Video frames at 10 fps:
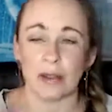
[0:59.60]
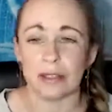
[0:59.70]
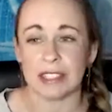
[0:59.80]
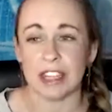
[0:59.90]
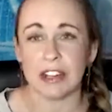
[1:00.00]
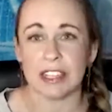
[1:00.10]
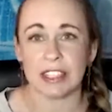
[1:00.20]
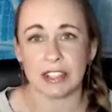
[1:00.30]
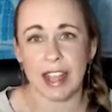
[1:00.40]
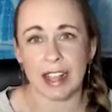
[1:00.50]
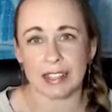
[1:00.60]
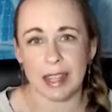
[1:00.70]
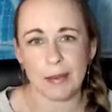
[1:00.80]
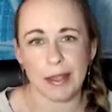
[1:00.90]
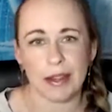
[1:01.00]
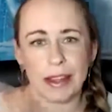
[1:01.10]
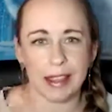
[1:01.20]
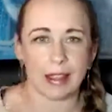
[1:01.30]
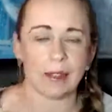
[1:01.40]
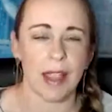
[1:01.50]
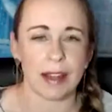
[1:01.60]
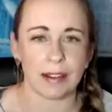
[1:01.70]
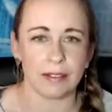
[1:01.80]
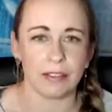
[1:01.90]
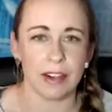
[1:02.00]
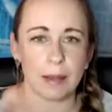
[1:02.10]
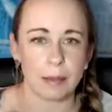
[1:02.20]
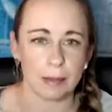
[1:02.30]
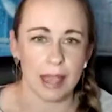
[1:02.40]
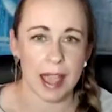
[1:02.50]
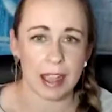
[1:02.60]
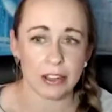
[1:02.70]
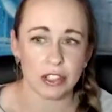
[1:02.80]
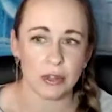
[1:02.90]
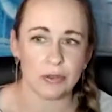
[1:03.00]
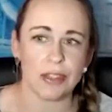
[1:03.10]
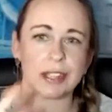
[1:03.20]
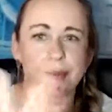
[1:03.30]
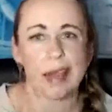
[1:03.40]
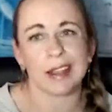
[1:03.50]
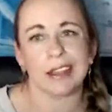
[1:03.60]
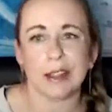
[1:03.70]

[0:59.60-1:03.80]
decrease their tax liability and free up some cash to invest back into their